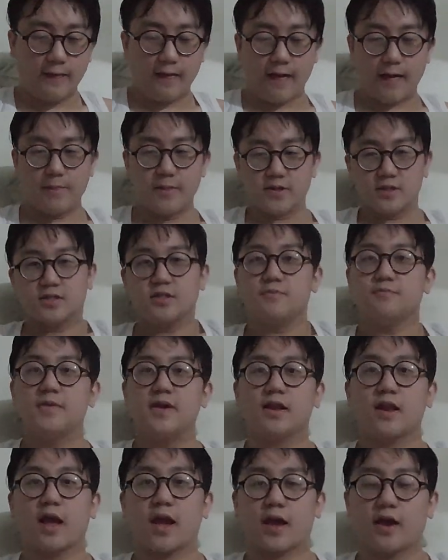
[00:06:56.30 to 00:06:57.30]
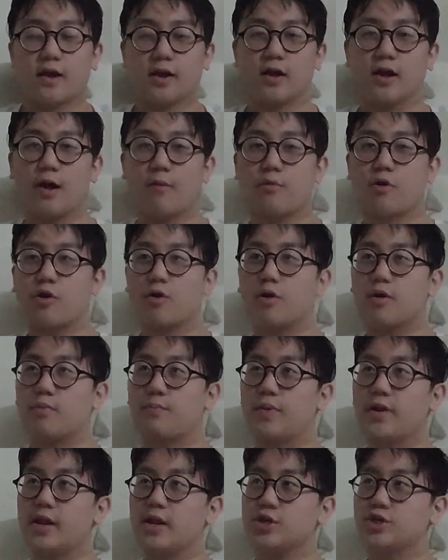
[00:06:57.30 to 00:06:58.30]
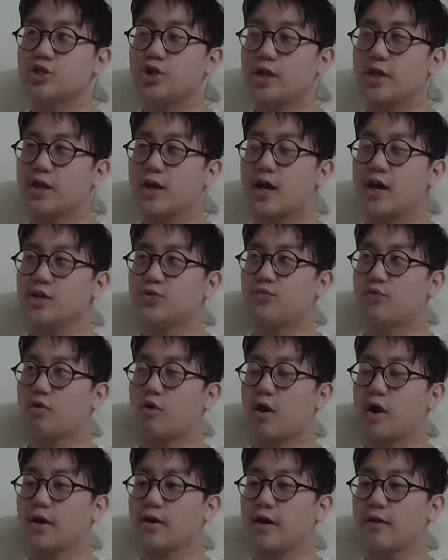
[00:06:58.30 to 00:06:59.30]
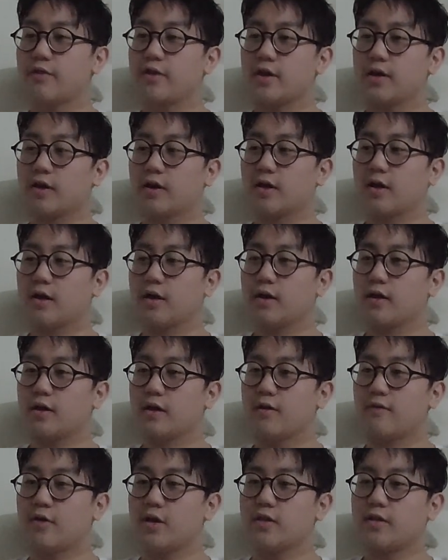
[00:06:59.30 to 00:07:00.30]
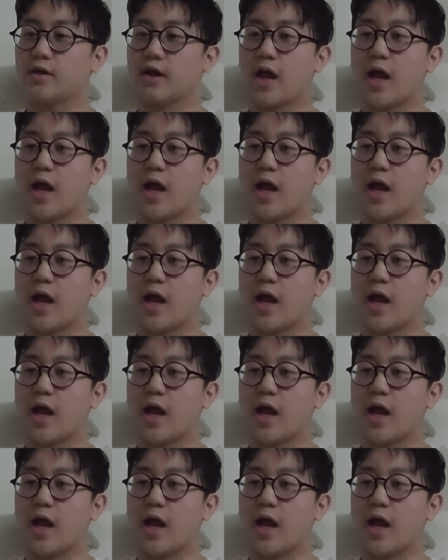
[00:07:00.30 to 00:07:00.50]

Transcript: And this doesn't mean like I'm completely shunning guys for crying. I think, if anything,